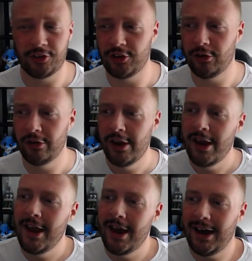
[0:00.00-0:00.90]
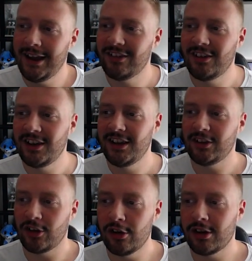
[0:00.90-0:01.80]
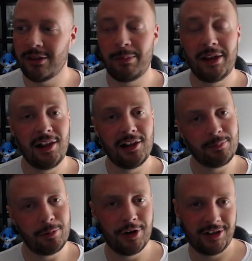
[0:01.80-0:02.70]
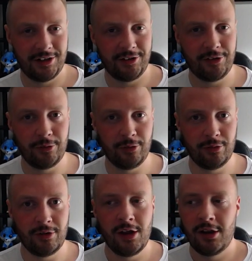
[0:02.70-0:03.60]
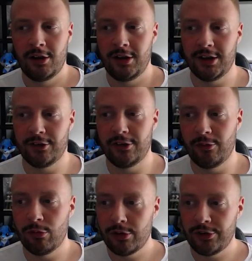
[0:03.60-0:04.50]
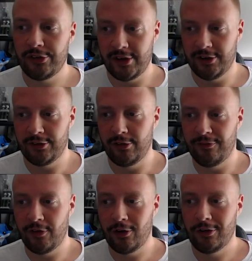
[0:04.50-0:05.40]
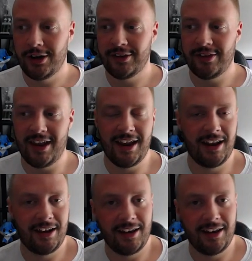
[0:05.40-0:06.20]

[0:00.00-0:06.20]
So I actually took the build, put it into the woods, into the forest, and